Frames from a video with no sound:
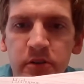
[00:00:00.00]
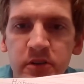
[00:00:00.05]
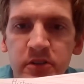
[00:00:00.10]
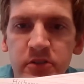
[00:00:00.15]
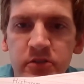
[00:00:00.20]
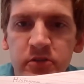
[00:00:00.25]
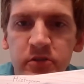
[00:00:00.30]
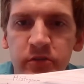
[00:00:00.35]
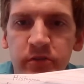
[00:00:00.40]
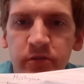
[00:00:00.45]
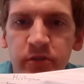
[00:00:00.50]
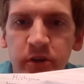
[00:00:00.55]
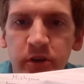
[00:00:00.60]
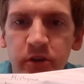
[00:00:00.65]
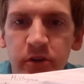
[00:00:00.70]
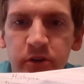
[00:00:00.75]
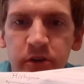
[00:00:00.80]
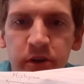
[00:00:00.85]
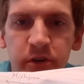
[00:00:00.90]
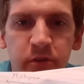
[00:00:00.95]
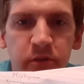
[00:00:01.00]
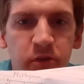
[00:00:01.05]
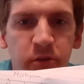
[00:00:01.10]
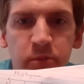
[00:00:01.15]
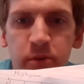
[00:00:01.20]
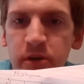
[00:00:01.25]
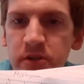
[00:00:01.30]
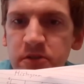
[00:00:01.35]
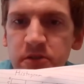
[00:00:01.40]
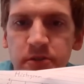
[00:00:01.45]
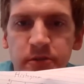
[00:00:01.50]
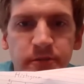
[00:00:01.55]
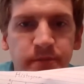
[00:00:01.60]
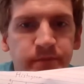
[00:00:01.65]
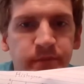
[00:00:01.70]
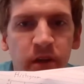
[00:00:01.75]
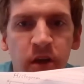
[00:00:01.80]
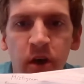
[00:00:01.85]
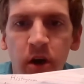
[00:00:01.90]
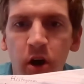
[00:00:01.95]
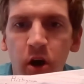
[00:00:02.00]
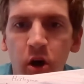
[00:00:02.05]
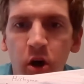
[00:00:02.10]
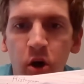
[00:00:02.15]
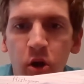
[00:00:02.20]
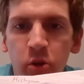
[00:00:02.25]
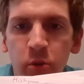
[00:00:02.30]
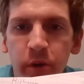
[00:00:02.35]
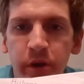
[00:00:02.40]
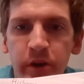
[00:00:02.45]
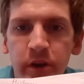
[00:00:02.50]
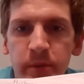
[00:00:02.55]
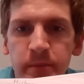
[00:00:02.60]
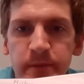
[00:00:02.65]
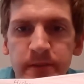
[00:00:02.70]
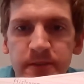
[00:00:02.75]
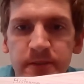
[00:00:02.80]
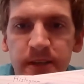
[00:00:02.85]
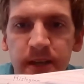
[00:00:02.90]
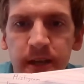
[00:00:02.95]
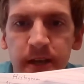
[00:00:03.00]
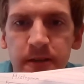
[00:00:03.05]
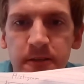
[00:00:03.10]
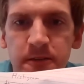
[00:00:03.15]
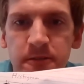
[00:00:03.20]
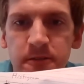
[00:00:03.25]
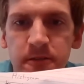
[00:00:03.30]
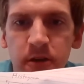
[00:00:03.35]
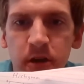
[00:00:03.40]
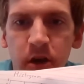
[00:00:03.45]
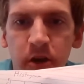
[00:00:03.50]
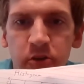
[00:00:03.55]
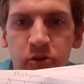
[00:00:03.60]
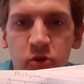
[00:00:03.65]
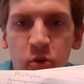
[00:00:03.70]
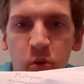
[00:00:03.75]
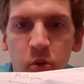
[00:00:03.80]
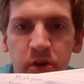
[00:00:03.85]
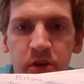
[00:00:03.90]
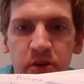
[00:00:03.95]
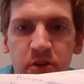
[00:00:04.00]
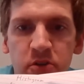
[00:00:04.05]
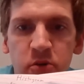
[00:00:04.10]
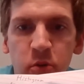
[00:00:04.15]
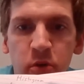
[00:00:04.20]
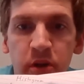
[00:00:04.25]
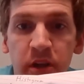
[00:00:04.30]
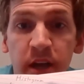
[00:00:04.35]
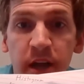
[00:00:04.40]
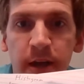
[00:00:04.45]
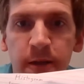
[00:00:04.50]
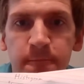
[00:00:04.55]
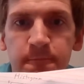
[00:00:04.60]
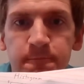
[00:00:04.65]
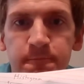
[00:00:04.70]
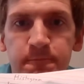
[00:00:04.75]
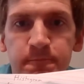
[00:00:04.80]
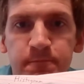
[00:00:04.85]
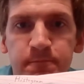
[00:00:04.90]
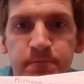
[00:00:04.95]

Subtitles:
Just fill it in with your pencil all the way up to 6 on 20 to 28.